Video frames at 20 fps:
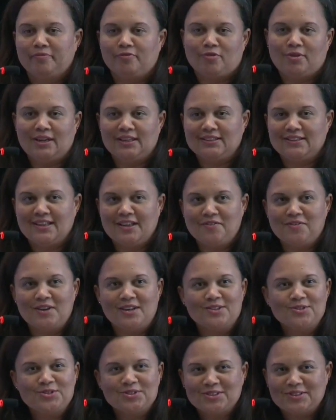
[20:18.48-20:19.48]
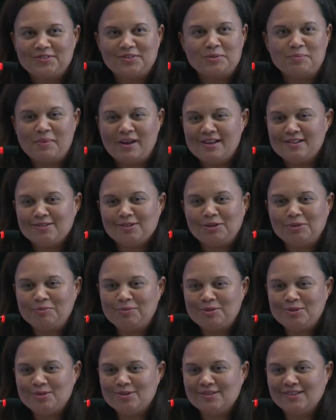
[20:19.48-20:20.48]
right, the evolution of the base oil
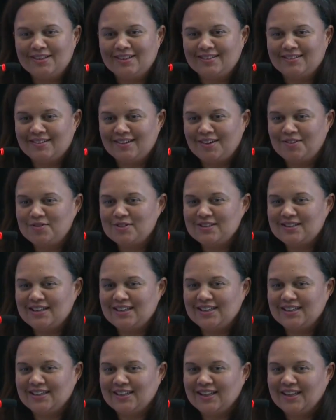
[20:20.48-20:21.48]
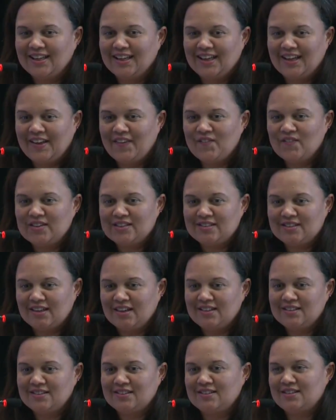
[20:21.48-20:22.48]
pool obviously
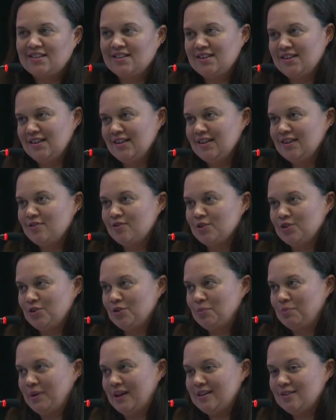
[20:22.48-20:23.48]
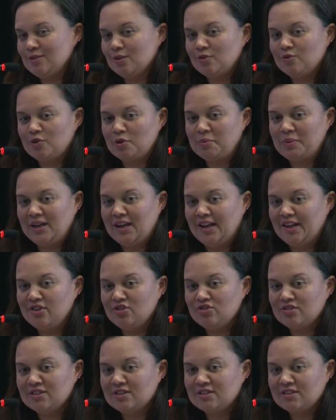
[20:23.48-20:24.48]
emphasizes the need for new base oil
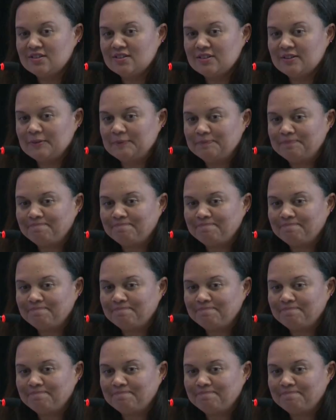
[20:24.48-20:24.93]
formulations.